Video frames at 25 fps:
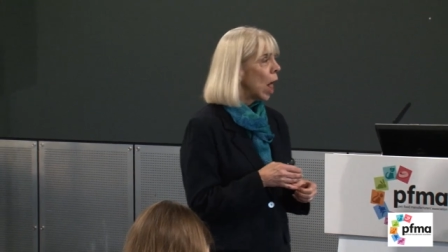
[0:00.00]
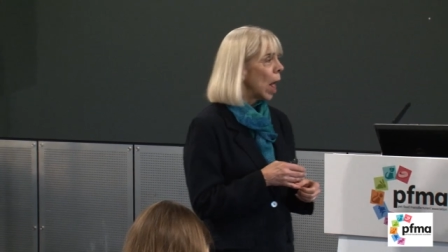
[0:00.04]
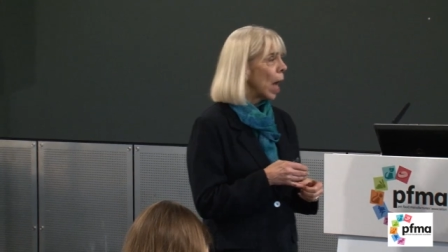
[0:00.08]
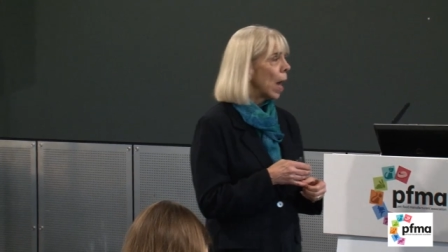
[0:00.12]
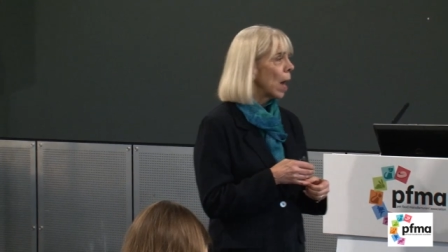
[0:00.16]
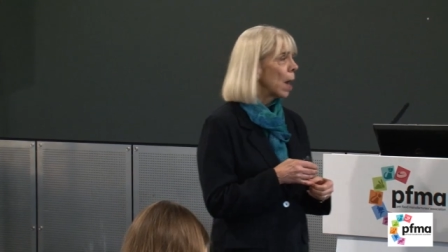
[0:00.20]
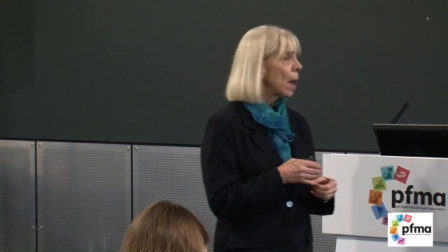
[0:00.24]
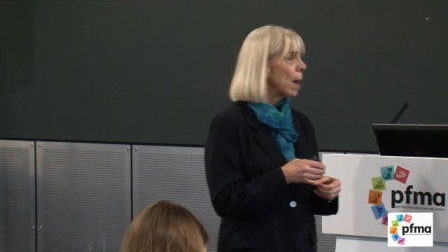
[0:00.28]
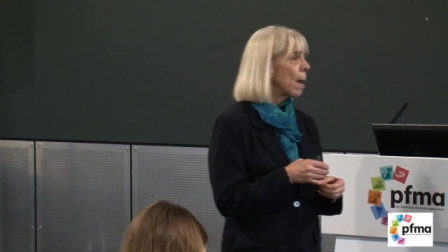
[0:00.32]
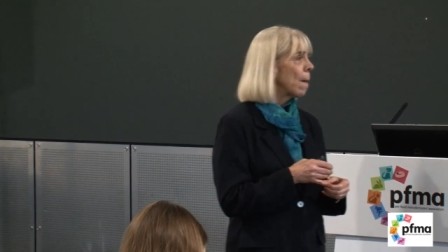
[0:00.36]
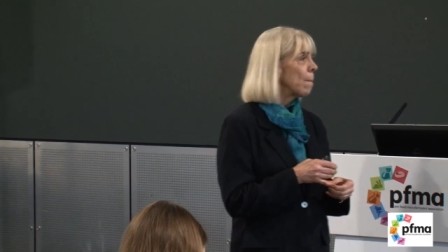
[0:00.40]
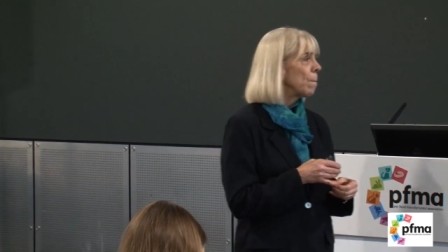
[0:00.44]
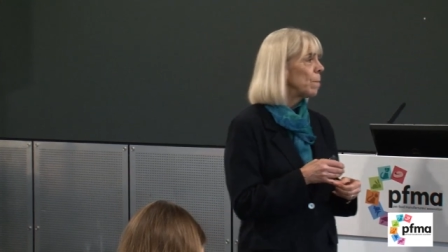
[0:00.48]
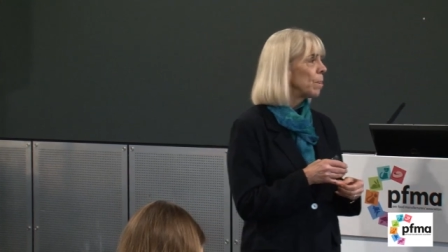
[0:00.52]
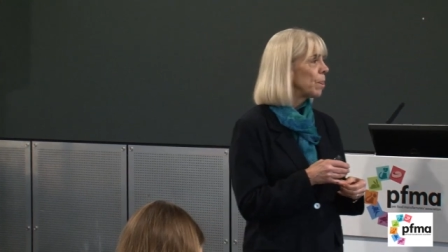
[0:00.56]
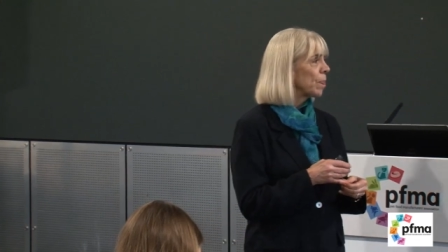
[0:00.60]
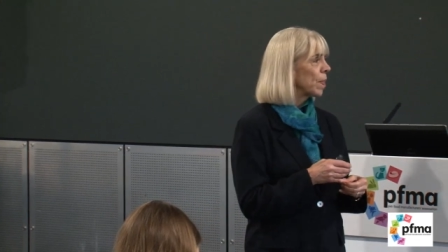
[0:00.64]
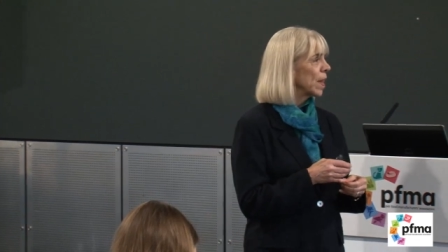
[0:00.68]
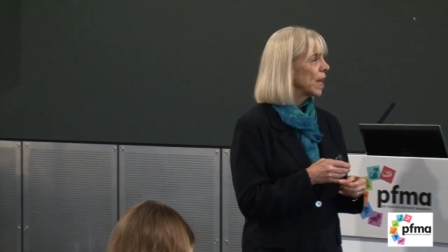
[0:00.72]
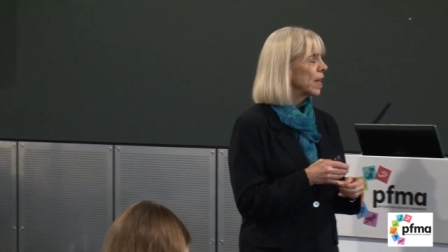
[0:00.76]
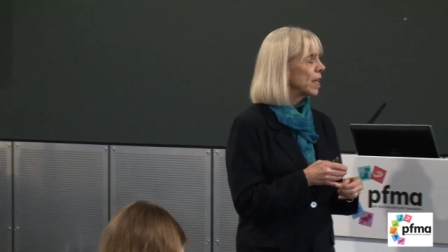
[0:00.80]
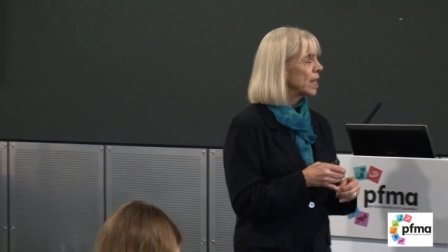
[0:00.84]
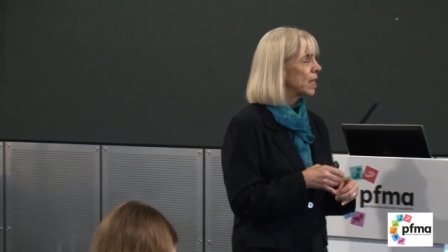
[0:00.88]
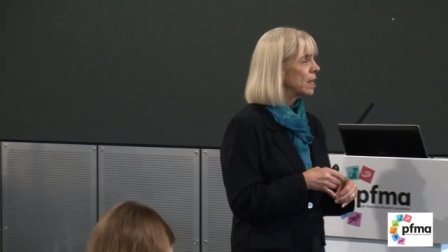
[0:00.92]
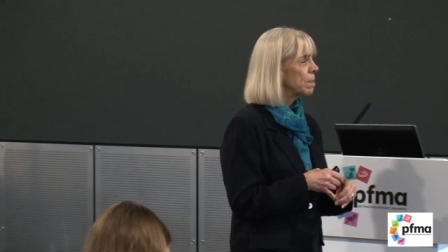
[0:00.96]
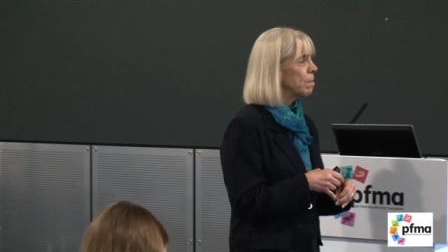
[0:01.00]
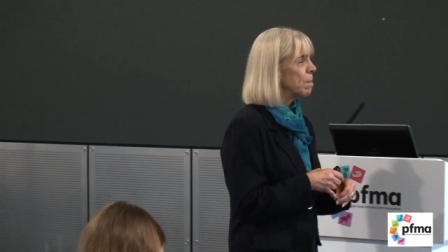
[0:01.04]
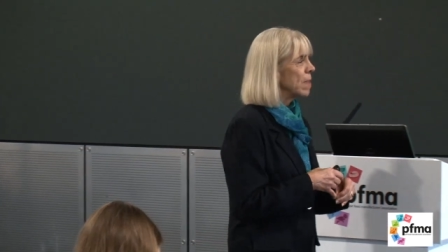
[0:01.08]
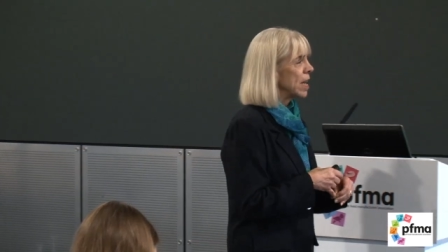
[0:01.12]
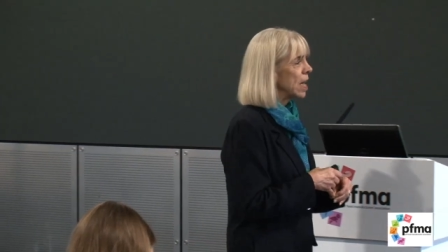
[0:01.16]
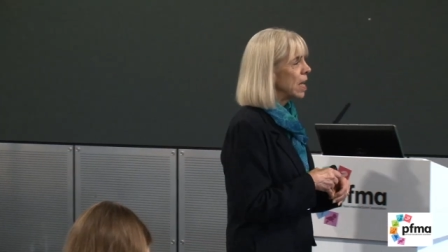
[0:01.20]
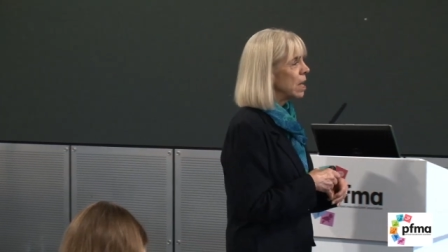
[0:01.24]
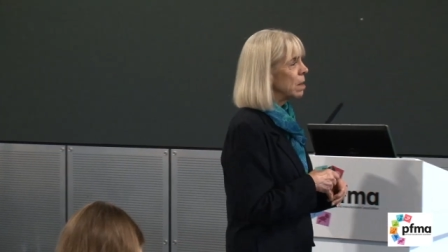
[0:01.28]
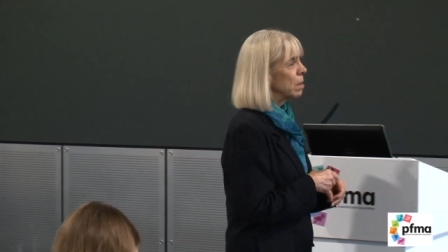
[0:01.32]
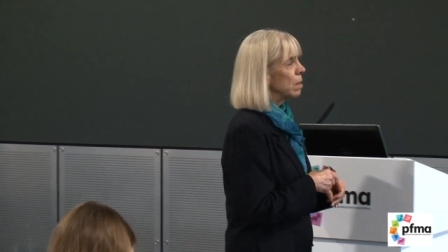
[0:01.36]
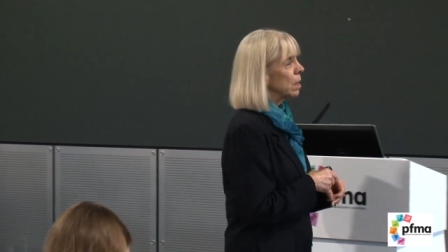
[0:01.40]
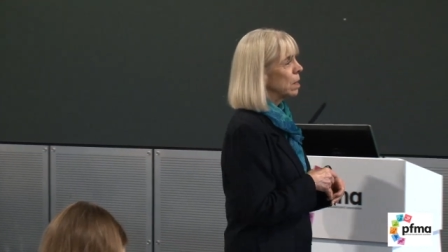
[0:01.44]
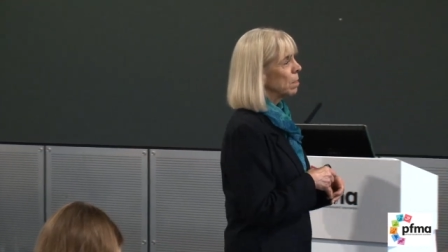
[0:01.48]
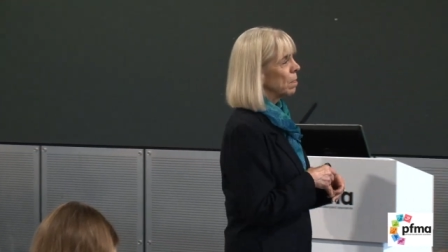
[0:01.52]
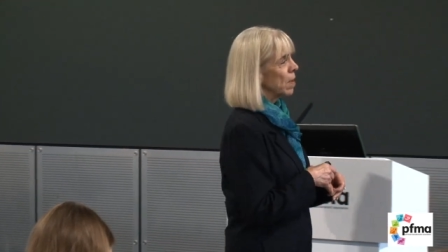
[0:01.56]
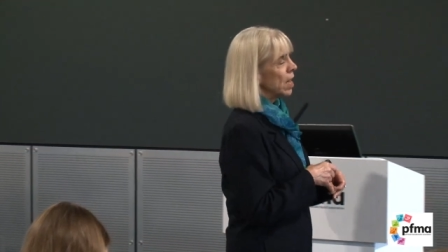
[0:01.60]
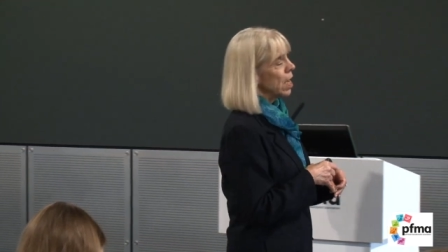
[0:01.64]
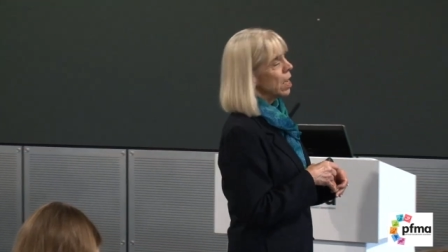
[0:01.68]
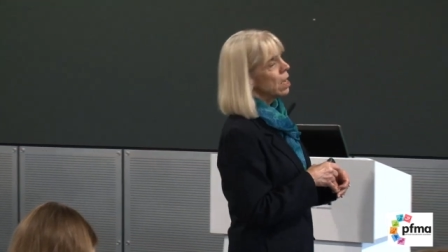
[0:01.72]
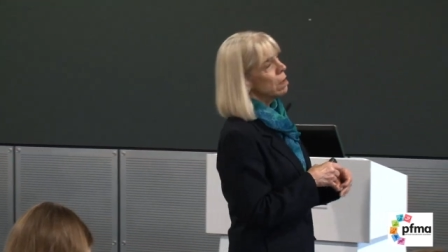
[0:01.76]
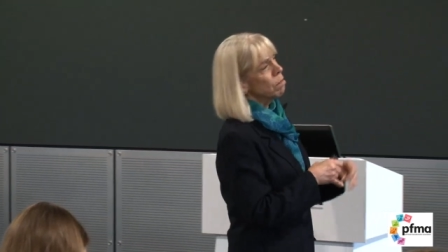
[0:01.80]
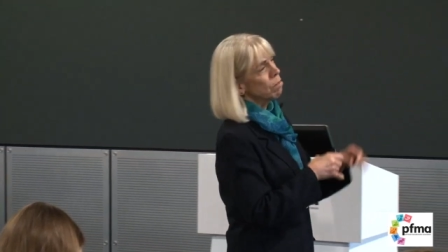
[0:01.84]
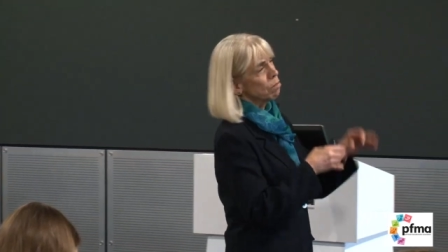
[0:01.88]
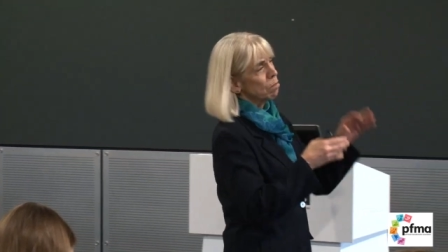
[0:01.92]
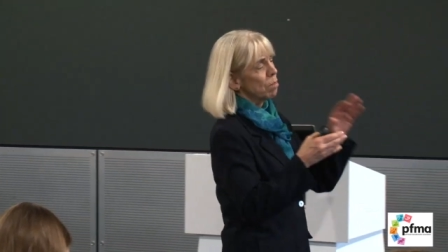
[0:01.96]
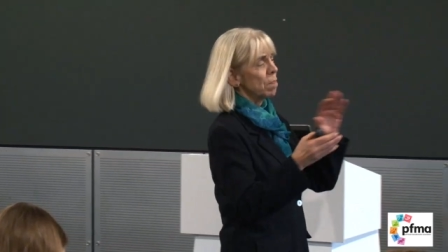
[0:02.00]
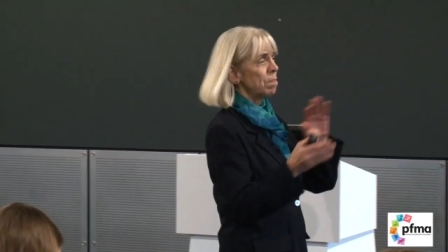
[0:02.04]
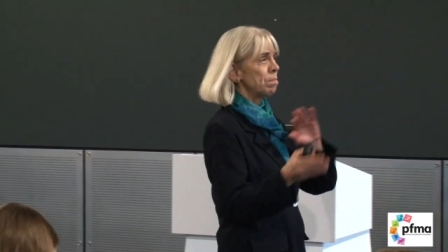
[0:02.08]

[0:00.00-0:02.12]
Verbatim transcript: Um, it's maybe,